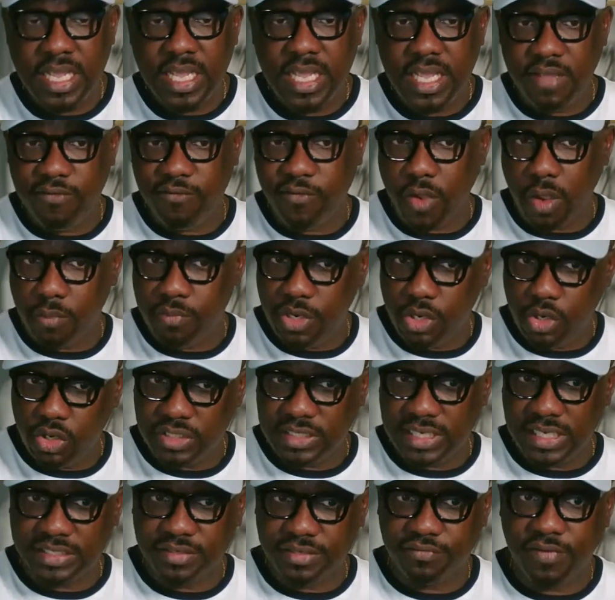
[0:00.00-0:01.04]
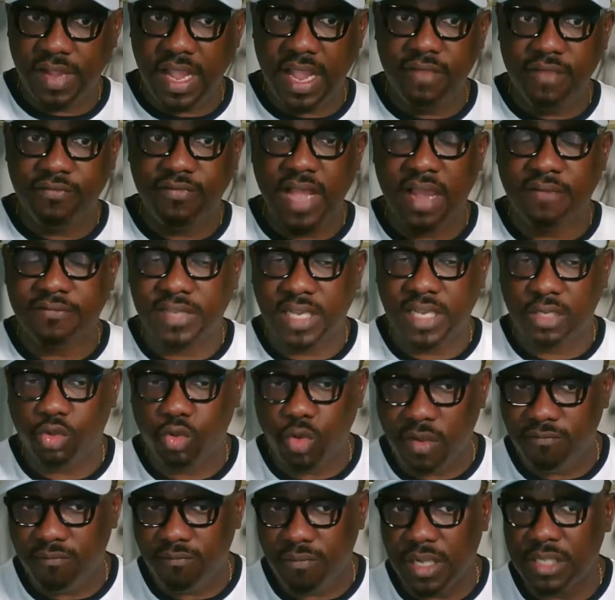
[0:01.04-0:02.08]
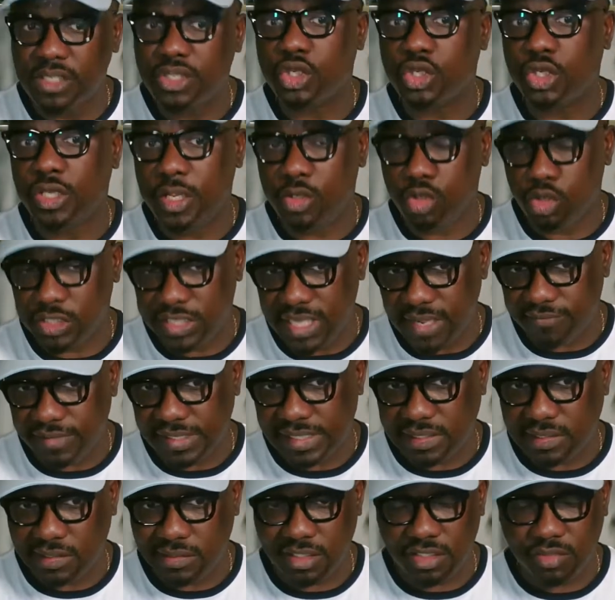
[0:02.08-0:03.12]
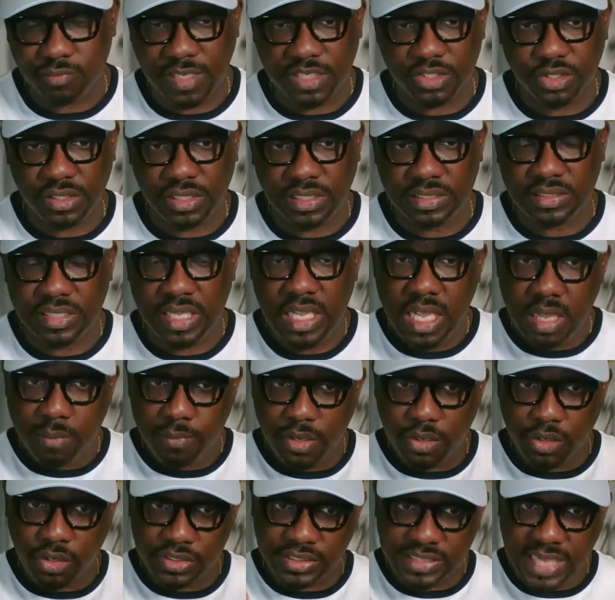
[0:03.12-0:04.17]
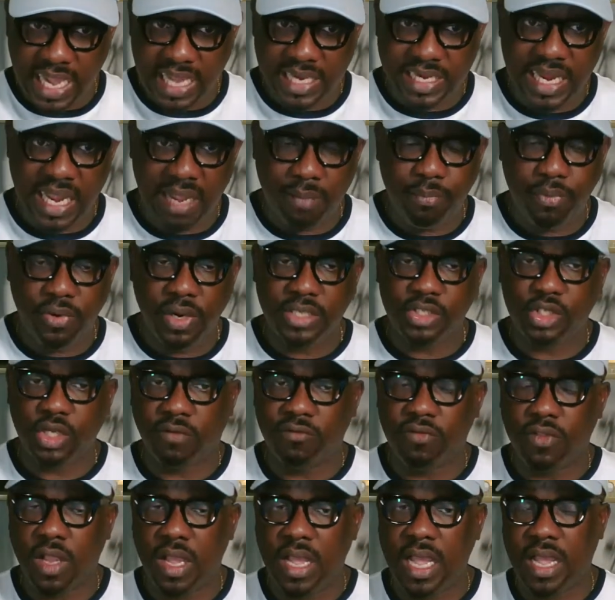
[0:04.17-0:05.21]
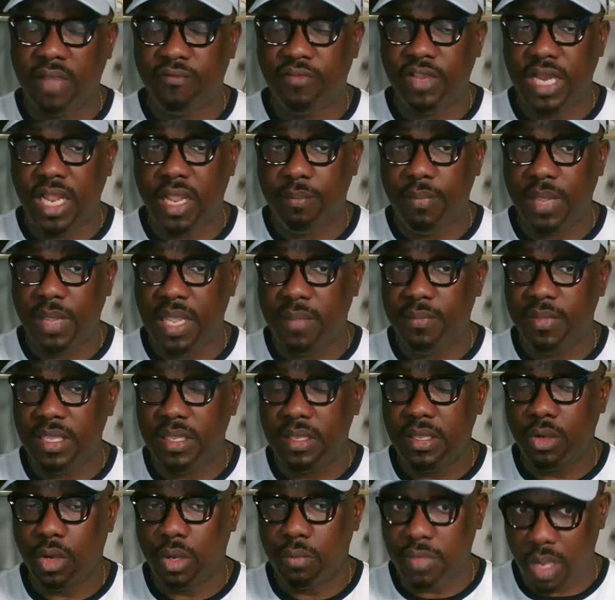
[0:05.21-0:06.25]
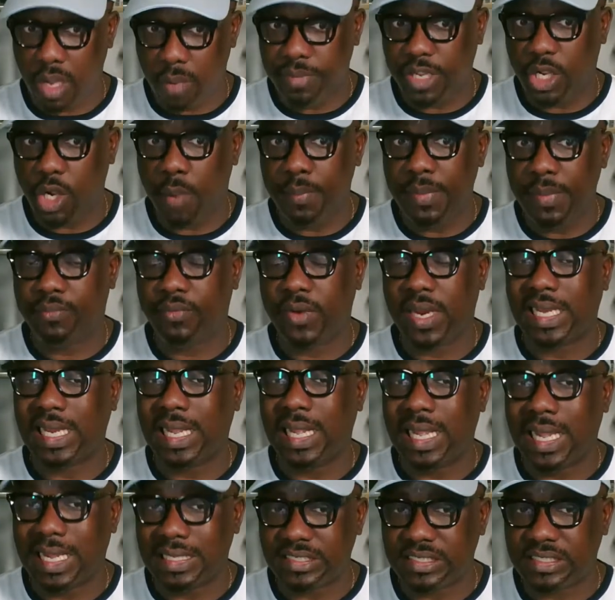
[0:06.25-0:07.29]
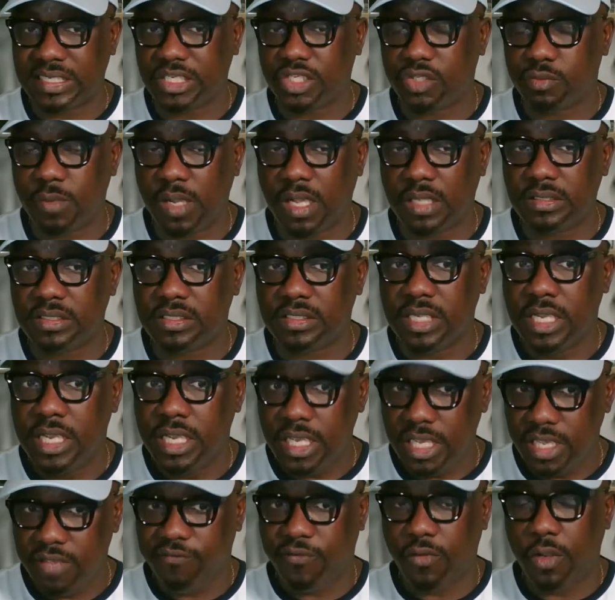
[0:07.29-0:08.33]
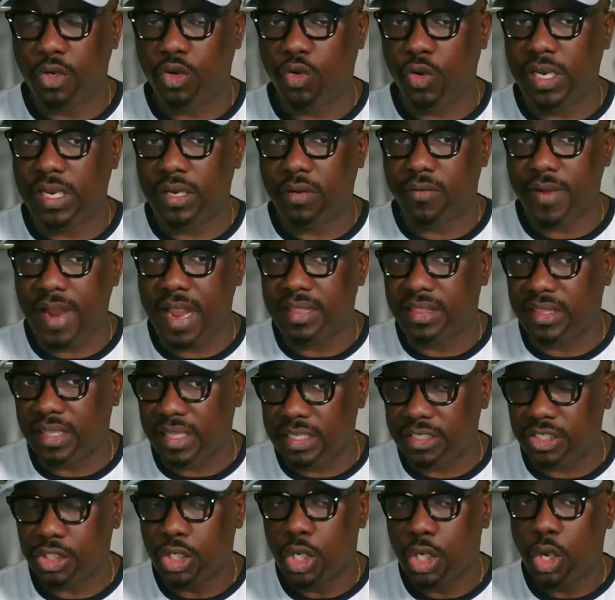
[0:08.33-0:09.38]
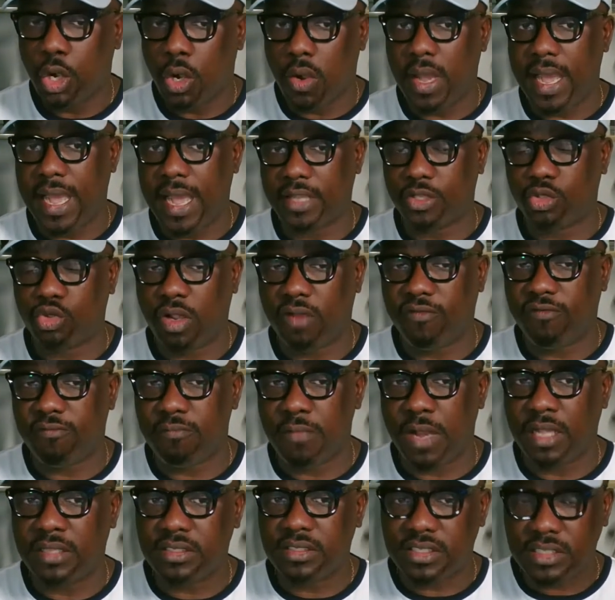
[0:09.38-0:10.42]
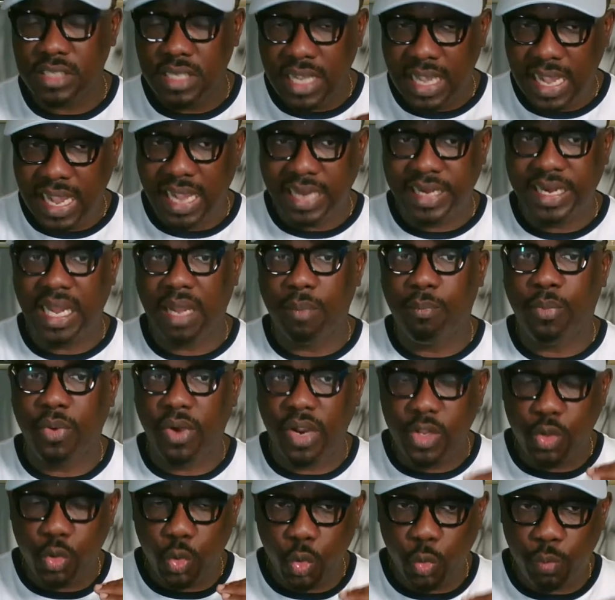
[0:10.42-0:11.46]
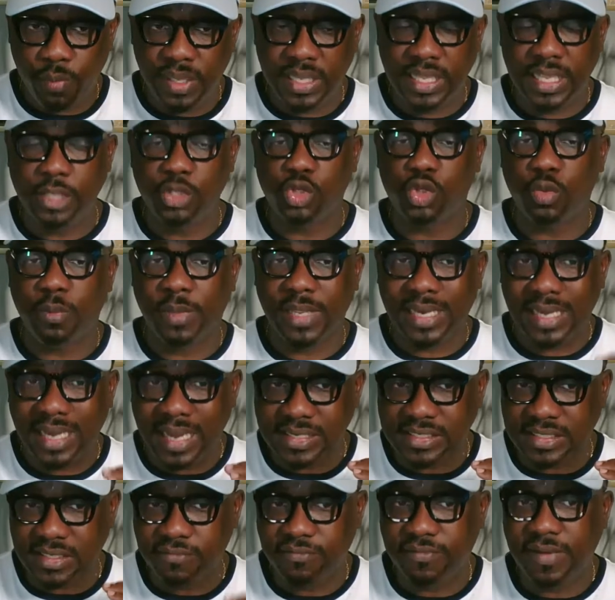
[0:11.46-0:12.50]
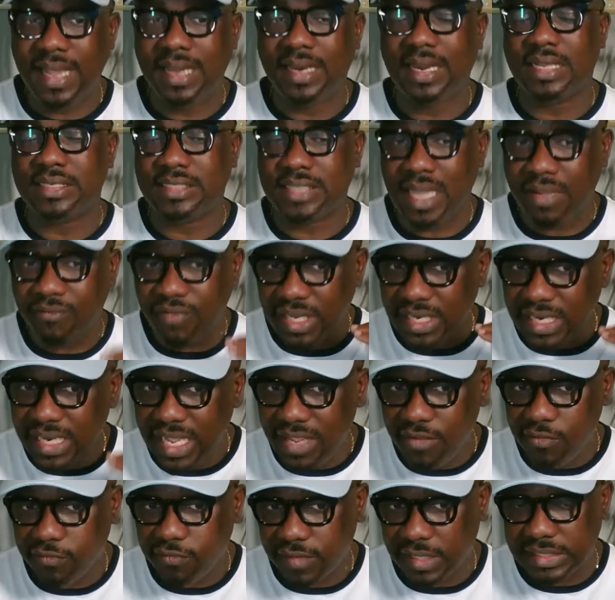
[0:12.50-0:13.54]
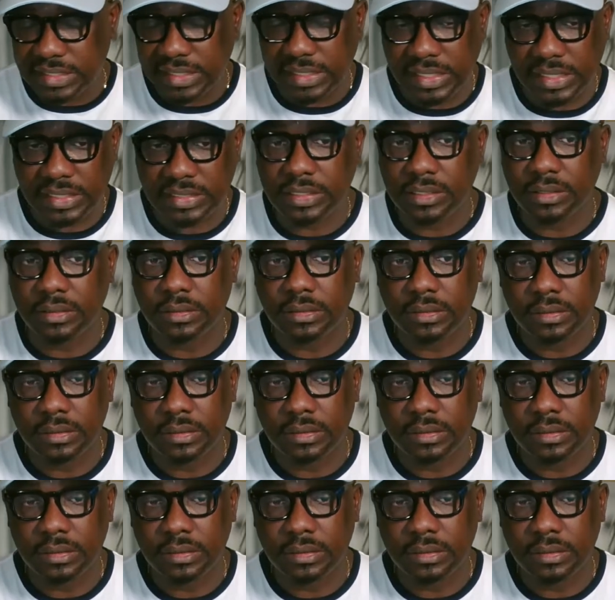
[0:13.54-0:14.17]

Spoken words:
If you are below 35, after 12 months, you need to see a fertility specialist. Because at that point of not having a baby, not becoming pregnant at 6 months, if you're doing the right things, or at 12 months, at that point, you will begin to be classified as having infertility.